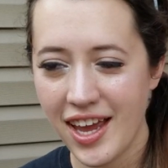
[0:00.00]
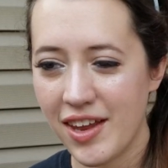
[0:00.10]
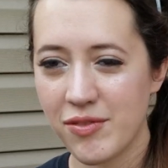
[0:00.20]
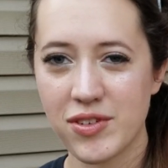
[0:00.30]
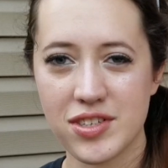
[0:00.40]

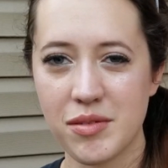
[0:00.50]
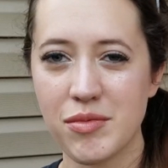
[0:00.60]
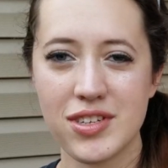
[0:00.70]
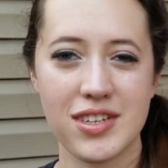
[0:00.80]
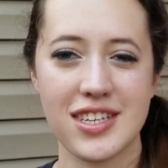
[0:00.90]
and for some
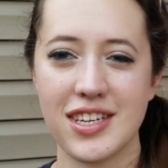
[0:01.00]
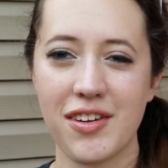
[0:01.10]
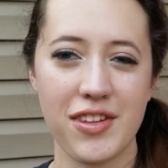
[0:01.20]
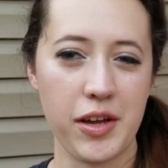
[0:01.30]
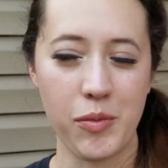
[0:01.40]
reason it
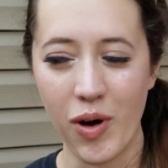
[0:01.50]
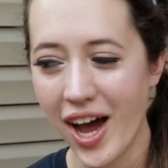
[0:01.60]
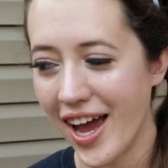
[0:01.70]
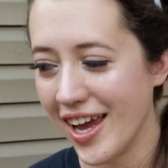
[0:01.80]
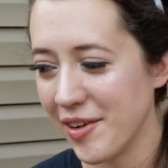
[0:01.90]
sounded like
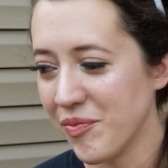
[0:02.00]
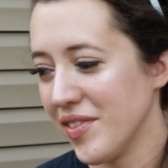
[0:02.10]
why.